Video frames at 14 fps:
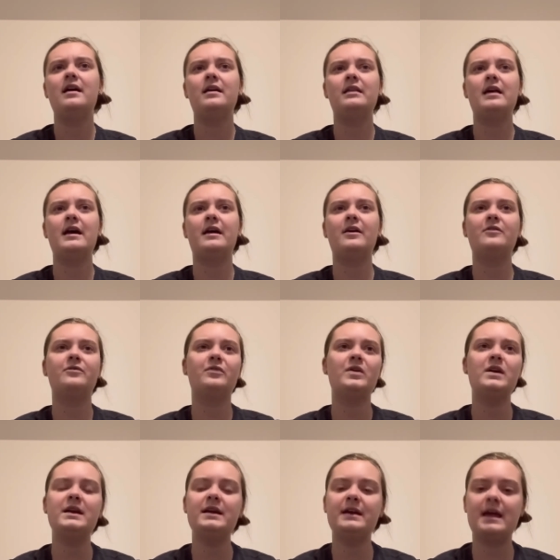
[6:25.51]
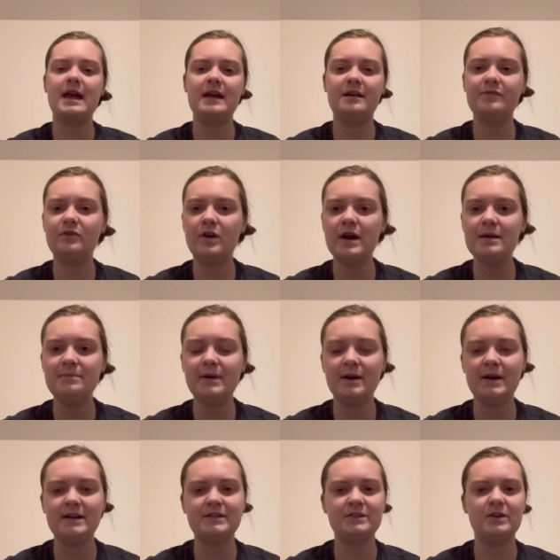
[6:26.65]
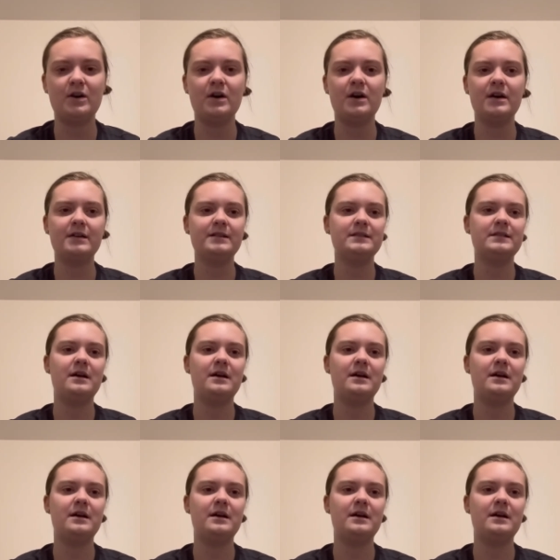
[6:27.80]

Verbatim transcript: like a free can of cranberry sauce.